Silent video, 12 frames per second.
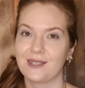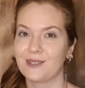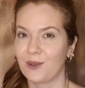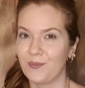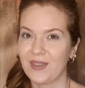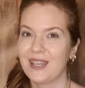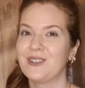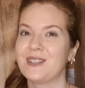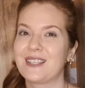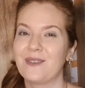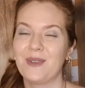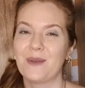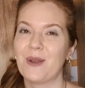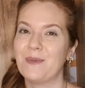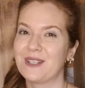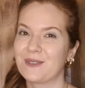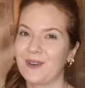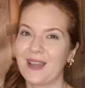So just give me a
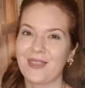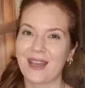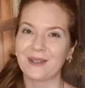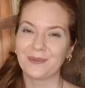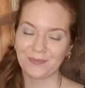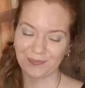moment to find that.